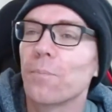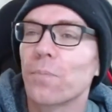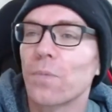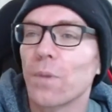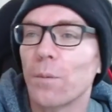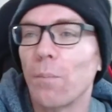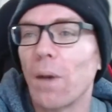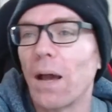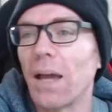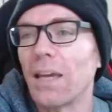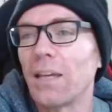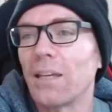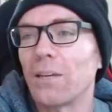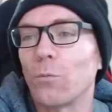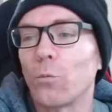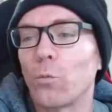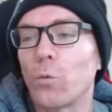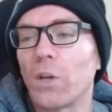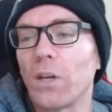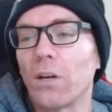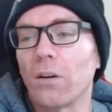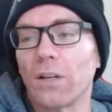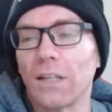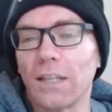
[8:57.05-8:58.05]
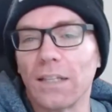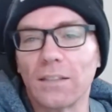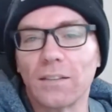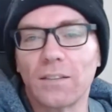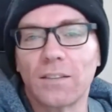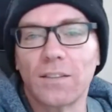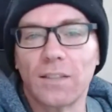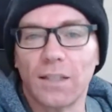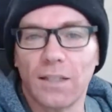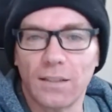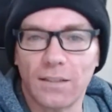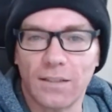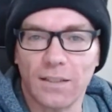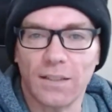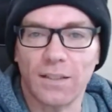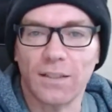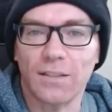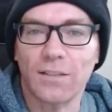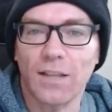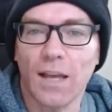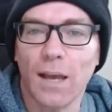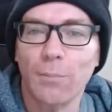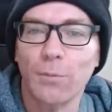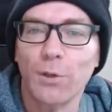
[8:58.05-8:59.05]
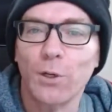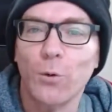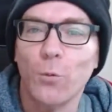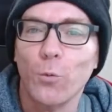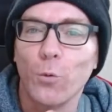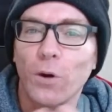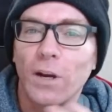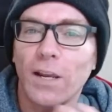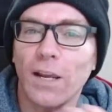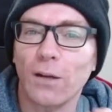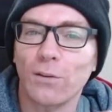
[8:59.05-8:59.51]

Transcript: my weird instinct is I'm going to work